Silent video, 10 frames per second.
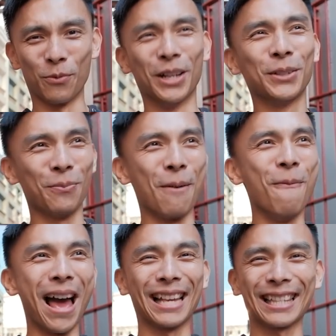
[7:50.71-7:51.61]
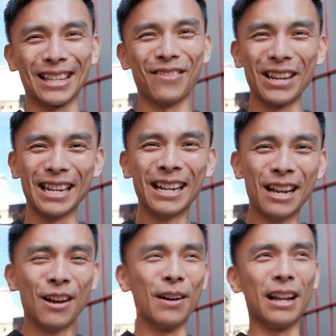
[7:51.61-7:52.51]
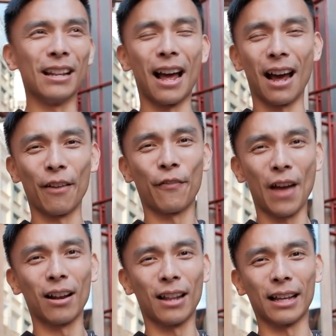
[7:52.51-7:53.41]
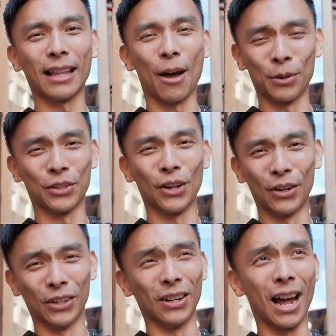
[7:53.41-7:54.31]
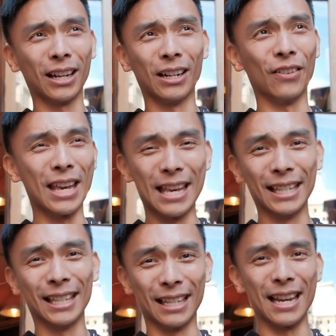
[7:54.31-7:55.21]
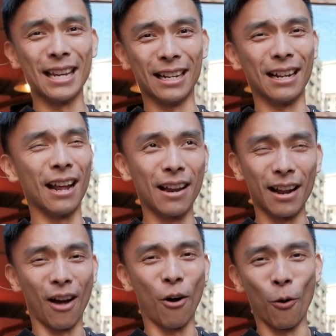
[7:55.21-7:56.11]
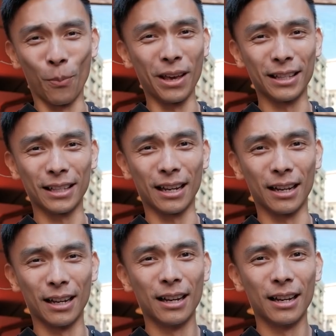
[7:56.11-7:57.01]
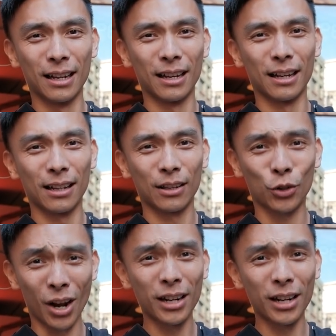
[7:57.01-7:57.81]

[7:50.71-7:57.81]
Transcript: was my max limit, but like, I felt like that was so good. I could have easily eaten another whole pizza. Try